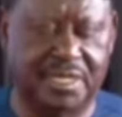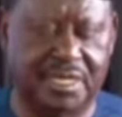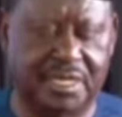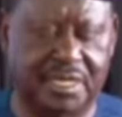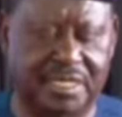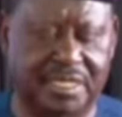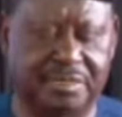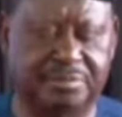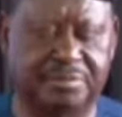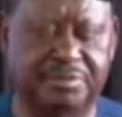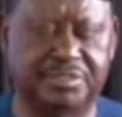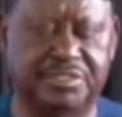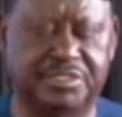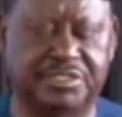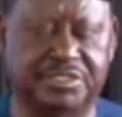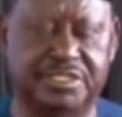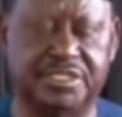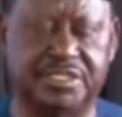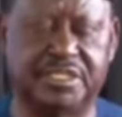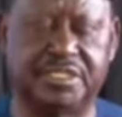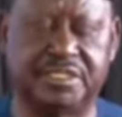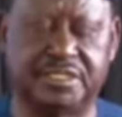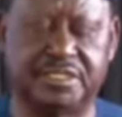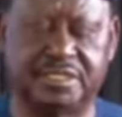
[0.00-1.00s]
and
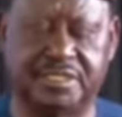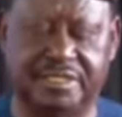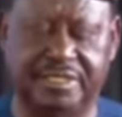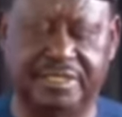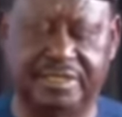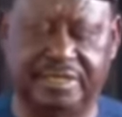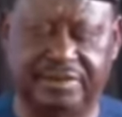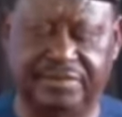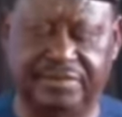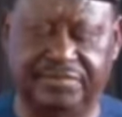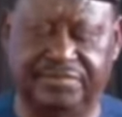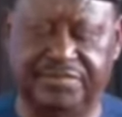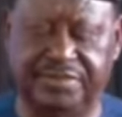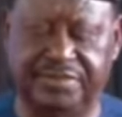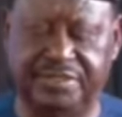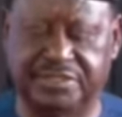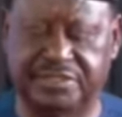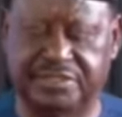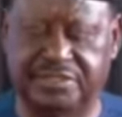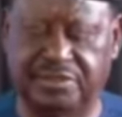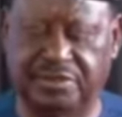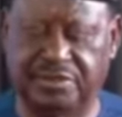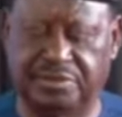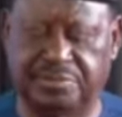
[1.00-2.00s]
appreciating the
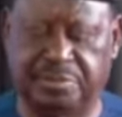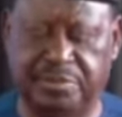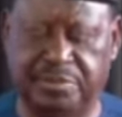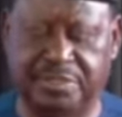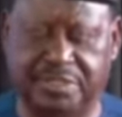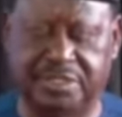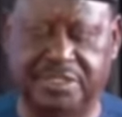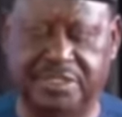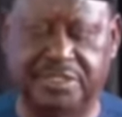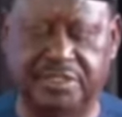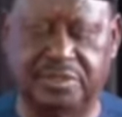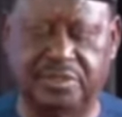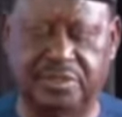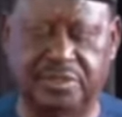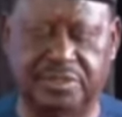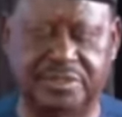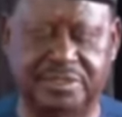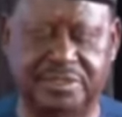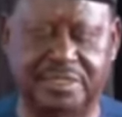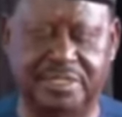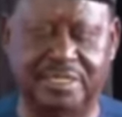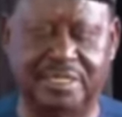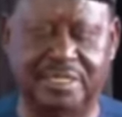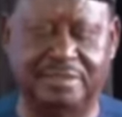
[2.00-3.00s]
influence of political
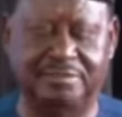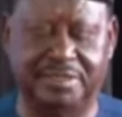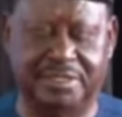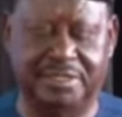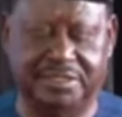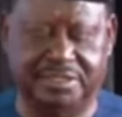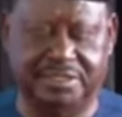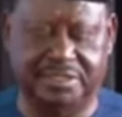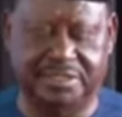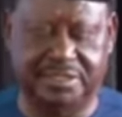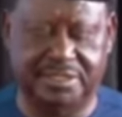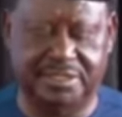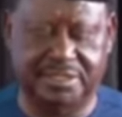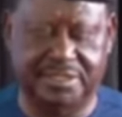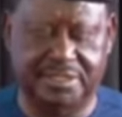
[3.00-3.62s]
dynamics